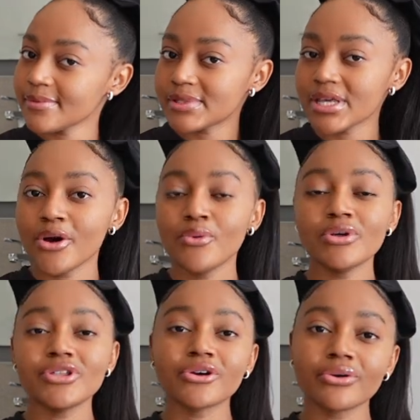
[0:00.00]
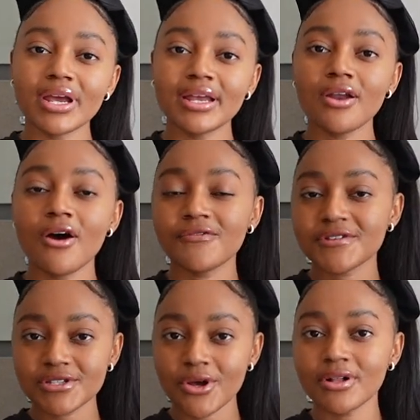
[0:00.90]
tips with a grain of
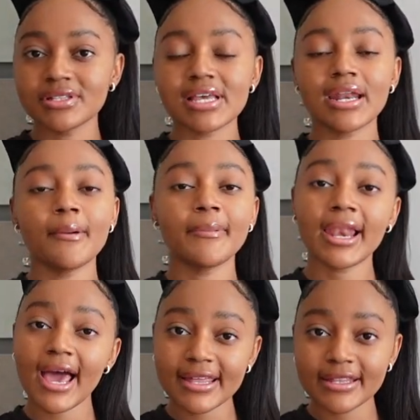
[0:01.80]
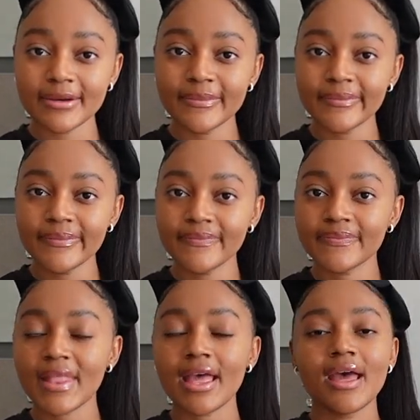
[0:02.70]
salt and apply them
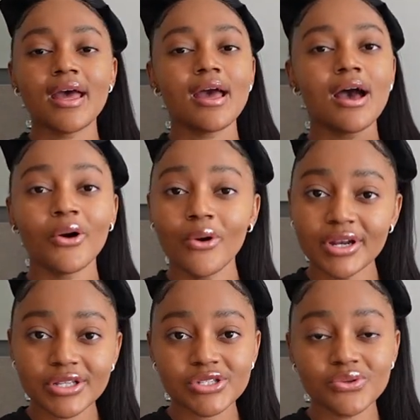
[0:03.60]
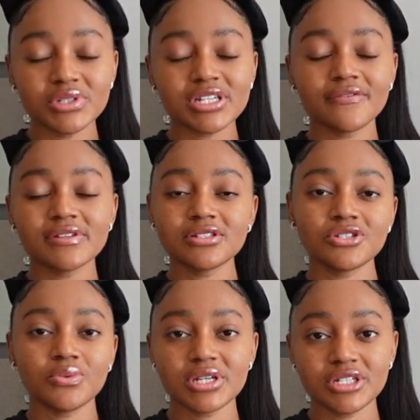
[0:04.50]
according to whichever
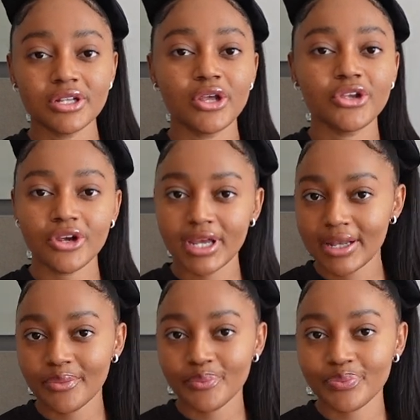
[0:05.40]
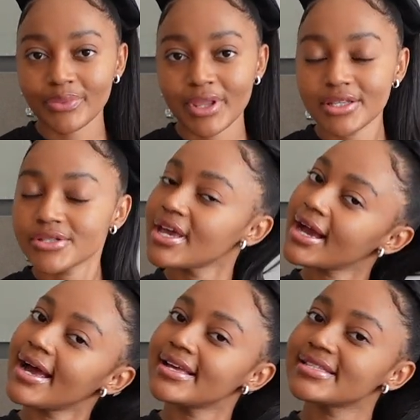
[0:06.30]
situation you're in. So yeah,
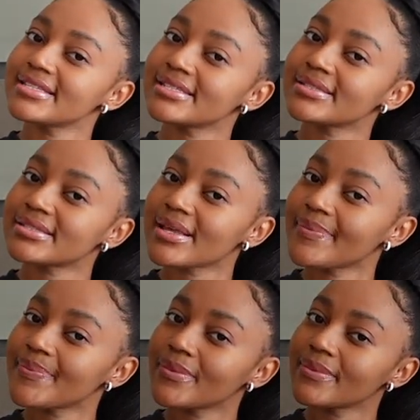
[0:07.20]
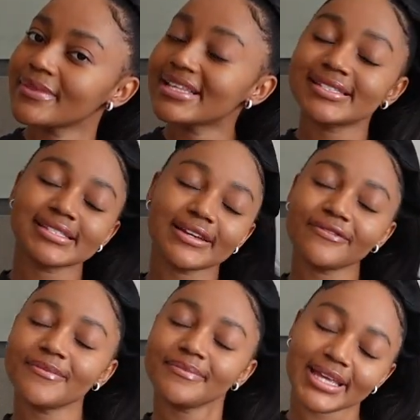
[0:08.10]
guys, this is it
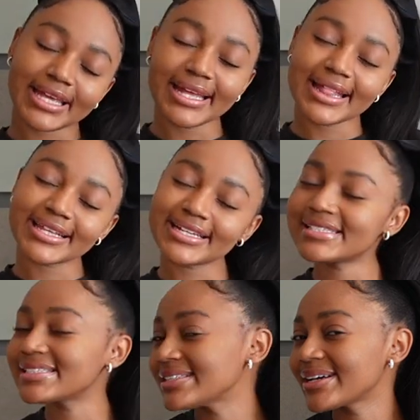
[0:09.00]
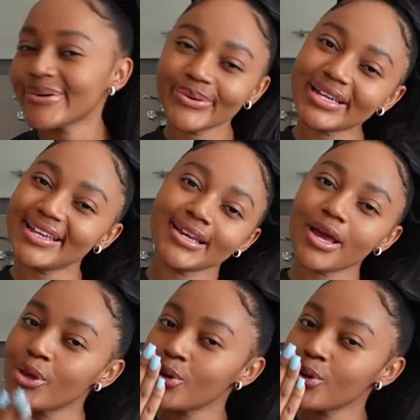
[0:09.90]
from me, the Consistent Queen.